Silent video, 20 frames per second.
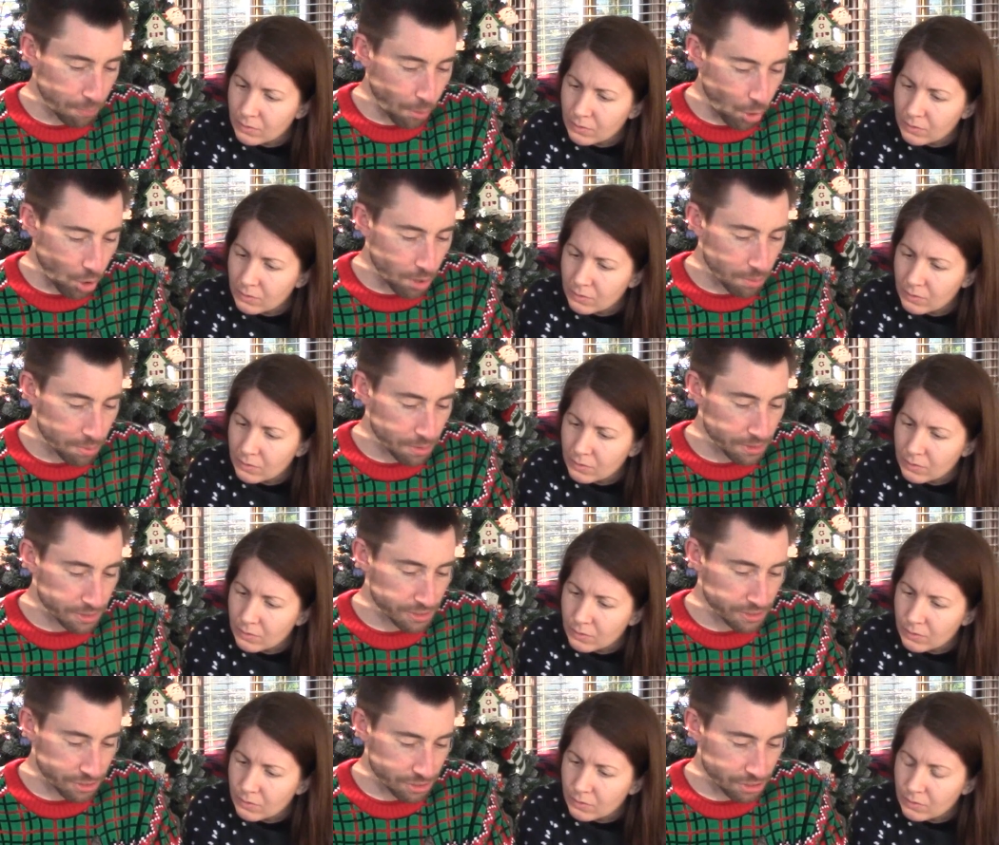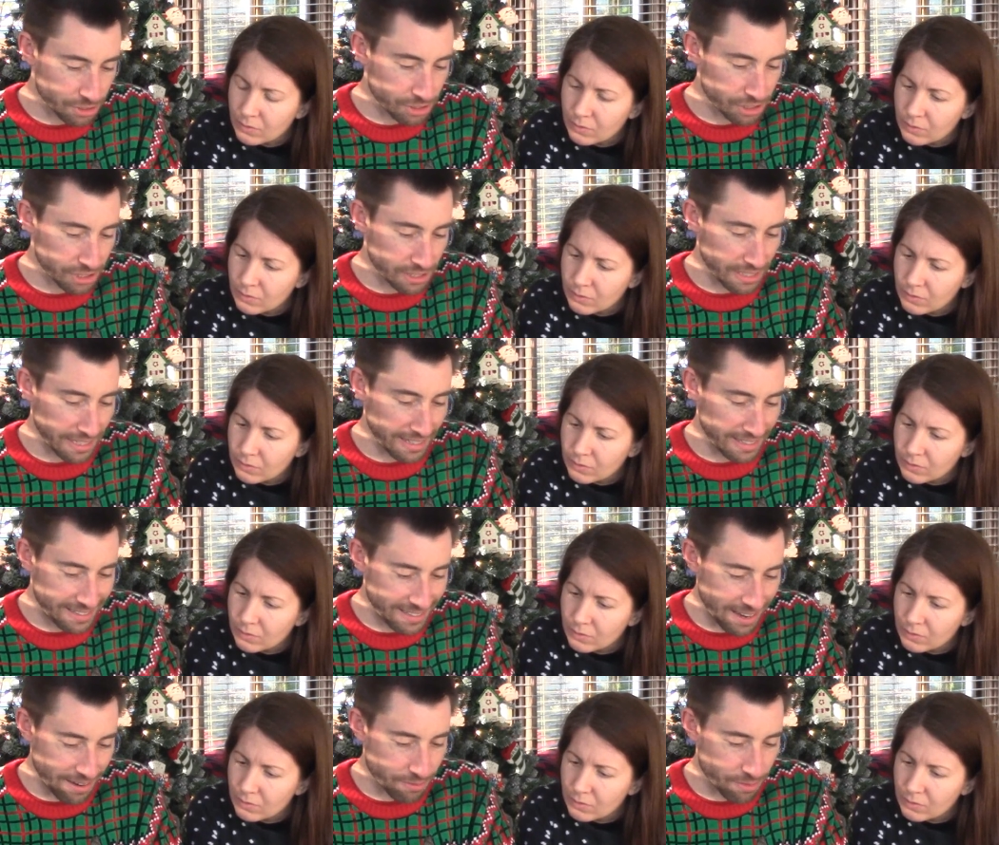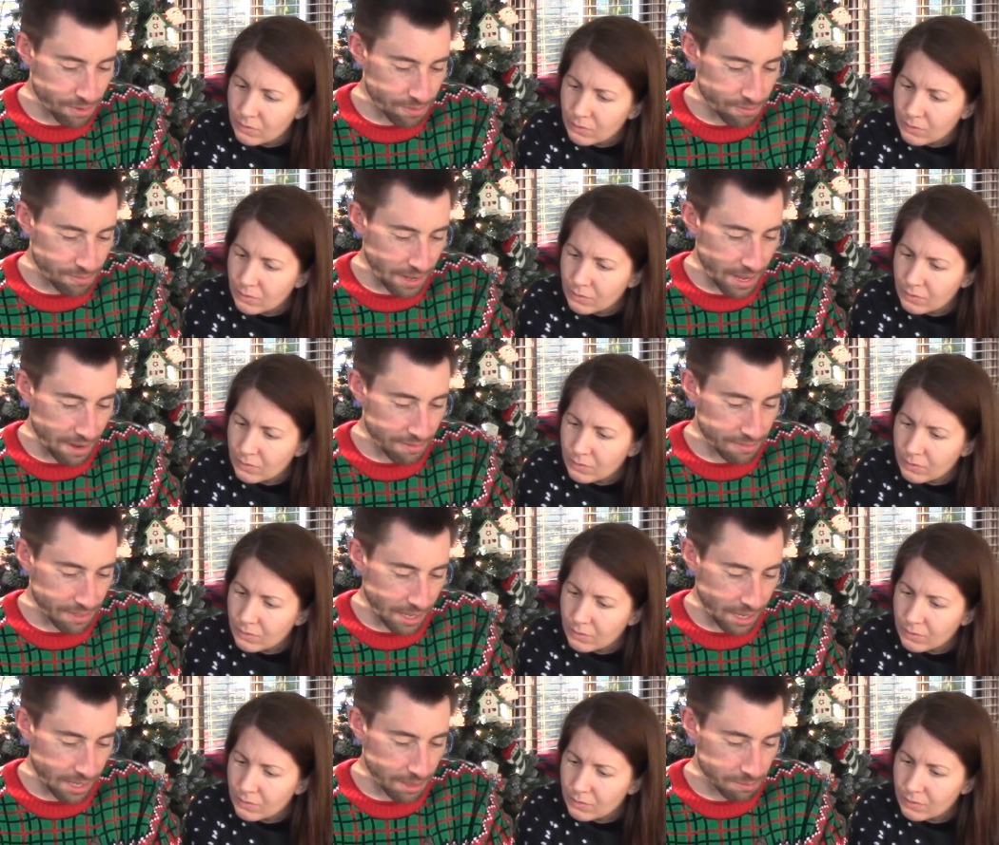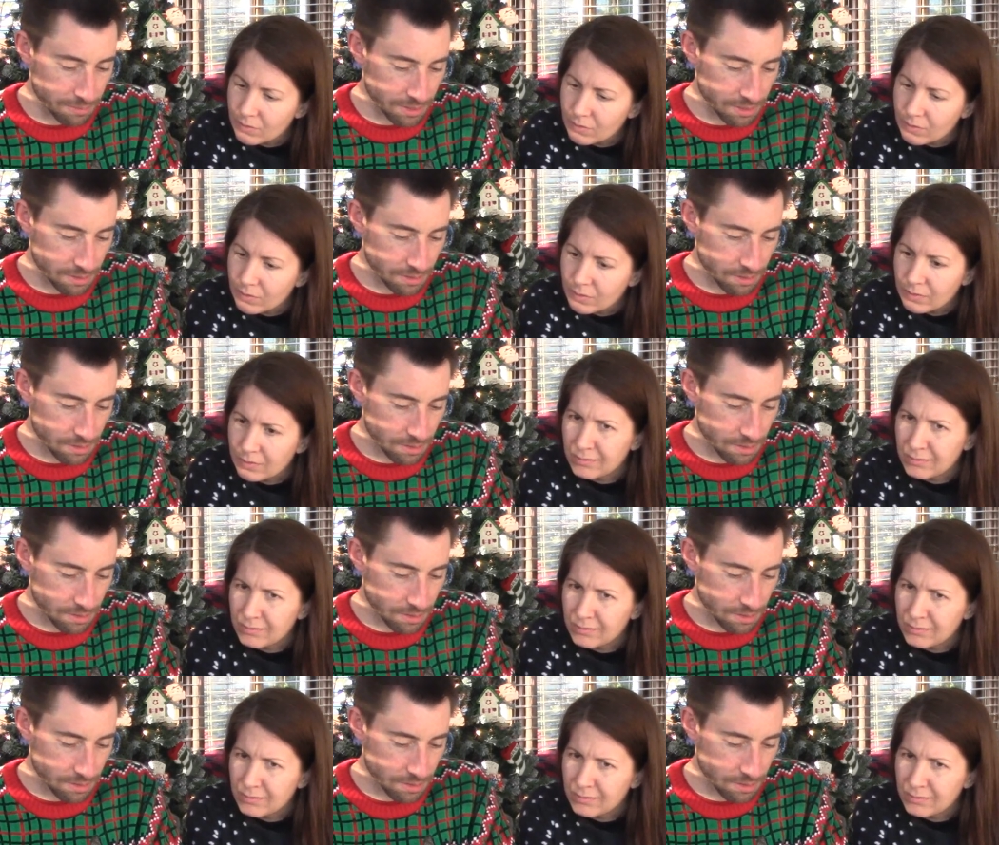Speaker 1: barber surgeon endeavor five times.